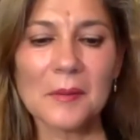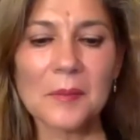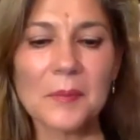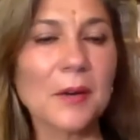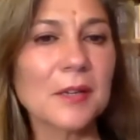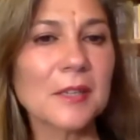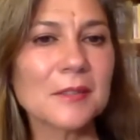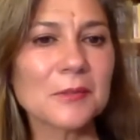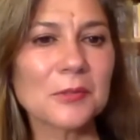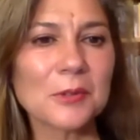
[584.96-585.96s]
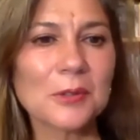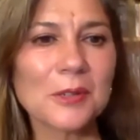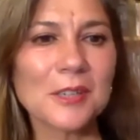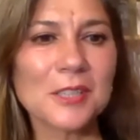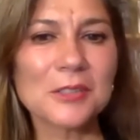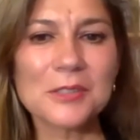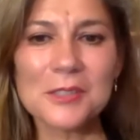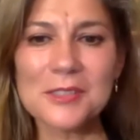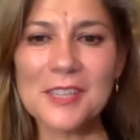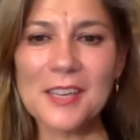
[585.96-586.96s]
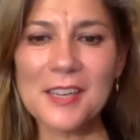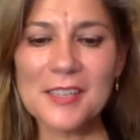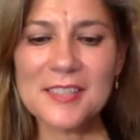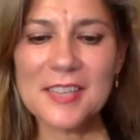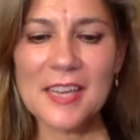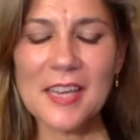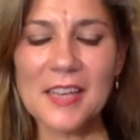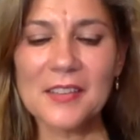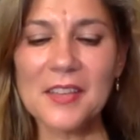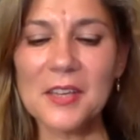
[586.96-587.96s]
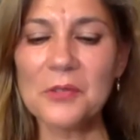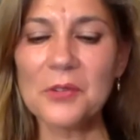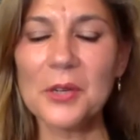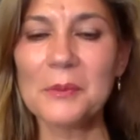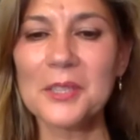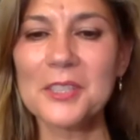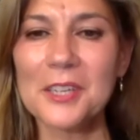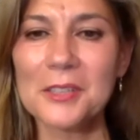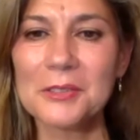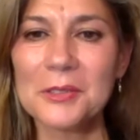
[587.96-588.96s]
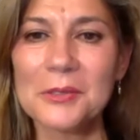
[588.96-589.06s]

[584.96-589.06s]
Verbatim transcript: Berit, for introducing us. And thank you very much, Gertrude,